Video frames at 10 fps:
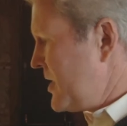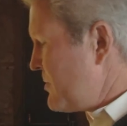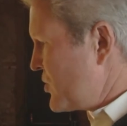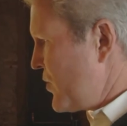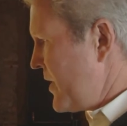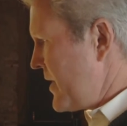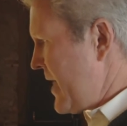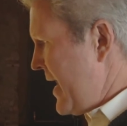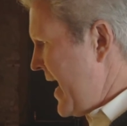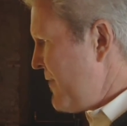demonstrating
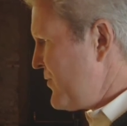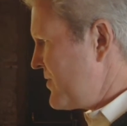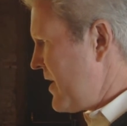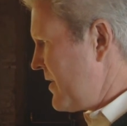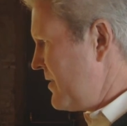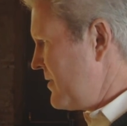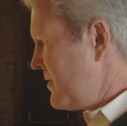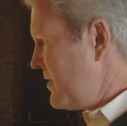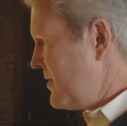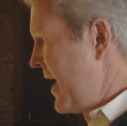that 1/2 a
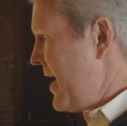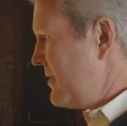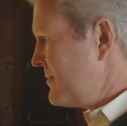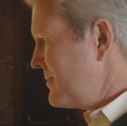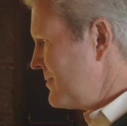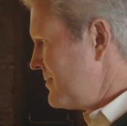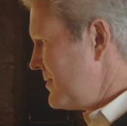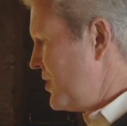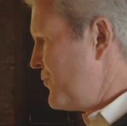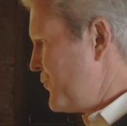second gain in